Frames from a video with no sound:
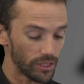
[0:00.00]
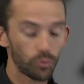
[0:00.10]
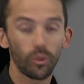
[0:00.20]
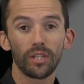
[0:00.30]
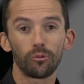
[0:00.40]

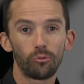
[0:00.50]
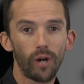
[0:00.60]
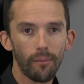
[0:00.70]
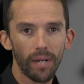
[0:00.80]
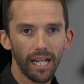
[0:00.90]
It's where the
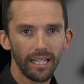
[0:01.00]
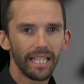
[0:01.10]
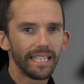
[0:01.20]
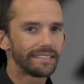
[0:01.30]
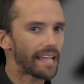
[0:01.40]
rubber
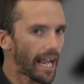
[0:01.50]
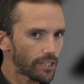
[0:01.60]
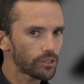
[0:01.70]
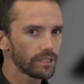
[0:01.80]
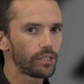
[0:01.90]
is
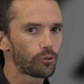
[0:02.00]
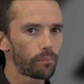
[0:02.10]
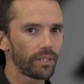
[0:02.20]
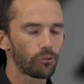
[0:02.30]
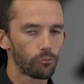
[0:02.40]
actually
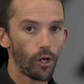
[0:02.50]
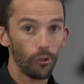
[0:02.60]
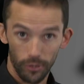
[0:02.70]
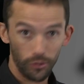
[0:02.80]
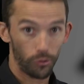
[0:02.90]
gripping the
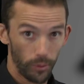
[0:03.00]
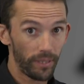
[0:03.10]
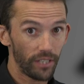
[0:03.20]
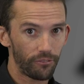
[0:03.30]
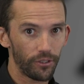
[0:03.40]
road and
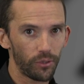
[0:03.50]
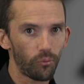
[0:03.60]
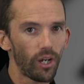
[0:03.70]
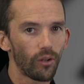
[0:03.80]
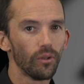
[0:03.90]
gripping it very
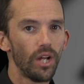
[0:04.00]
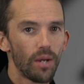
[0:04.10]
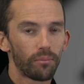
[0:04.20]
well,